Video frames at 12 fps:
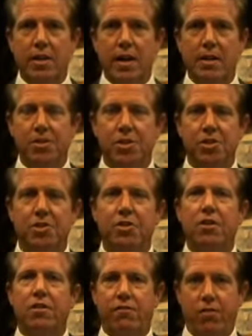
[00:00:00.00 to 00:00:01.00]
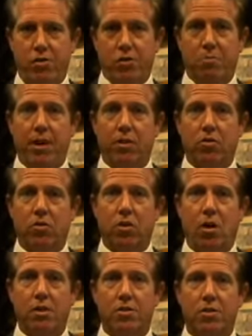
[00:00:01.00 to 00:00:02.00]
damages for those medical
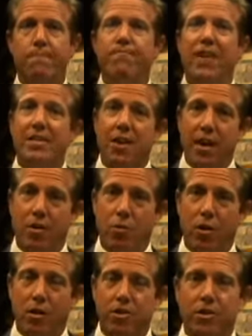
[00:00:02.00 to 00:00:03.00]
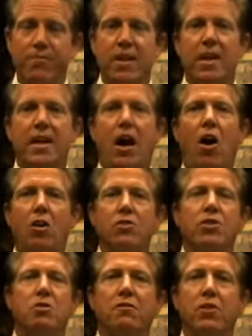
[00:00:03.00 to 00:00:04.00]
costs. That's how that works.
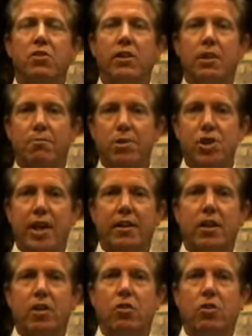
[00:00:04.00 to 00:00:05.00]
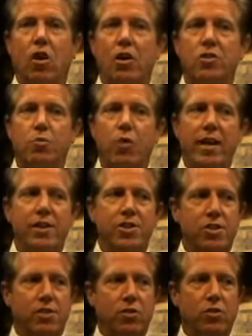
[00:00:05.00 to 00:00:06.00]
Also, if you look at projecting your lost
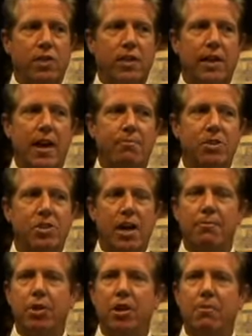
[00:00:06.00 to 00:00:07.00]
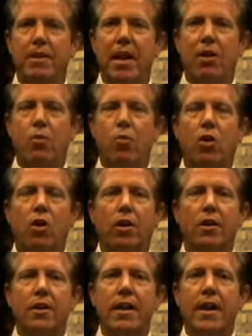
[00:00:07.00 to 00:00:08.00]
wages, if you look at how much time you're going to be out of work,
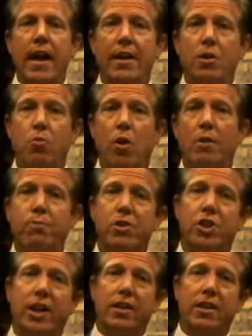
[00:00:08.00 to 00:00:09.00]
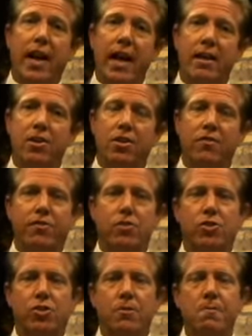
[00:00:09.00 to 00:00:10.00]
and you want to project that into the
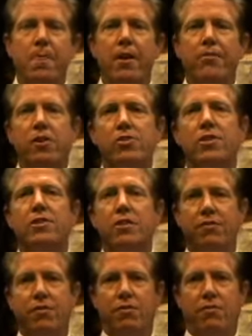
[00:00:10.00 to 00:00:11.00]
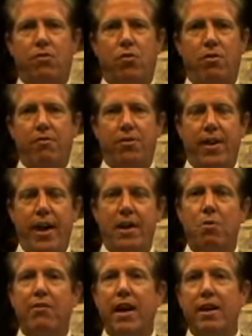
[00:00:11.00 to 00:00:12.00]
future, there's a different form for that,
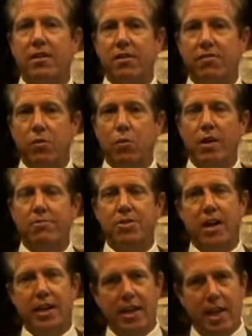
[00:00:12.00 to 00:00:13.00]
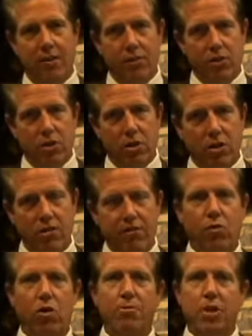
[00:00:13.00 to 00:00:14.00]
and we've got a different website. Again, if you look on the
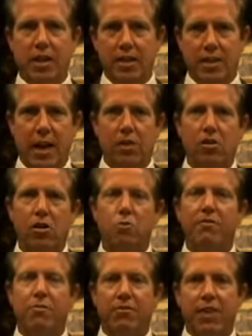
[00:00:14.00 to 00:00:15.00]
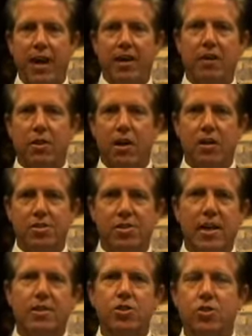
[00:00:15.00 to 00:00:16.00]
form, you can download. We've provided a
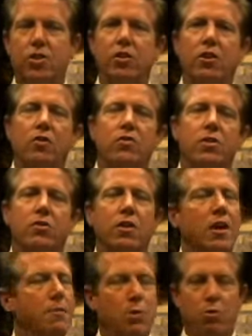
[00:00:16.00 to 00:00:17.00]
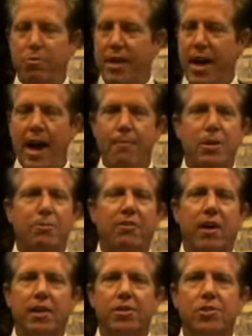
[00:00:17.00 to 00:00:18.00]
site that you can go to, but we'll be happy to
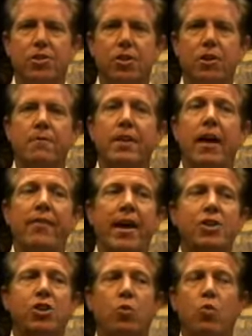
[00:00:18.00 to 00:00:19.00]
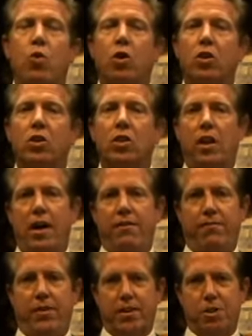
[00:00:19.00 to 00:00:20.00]
provide this to you. And that's your work
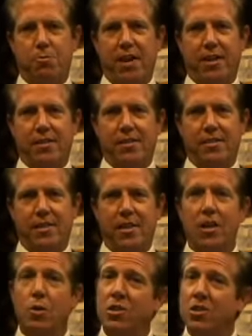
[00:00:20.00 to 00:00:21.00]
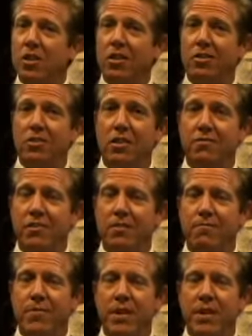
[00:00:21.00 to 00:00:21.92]
life expectancy, which is a little different,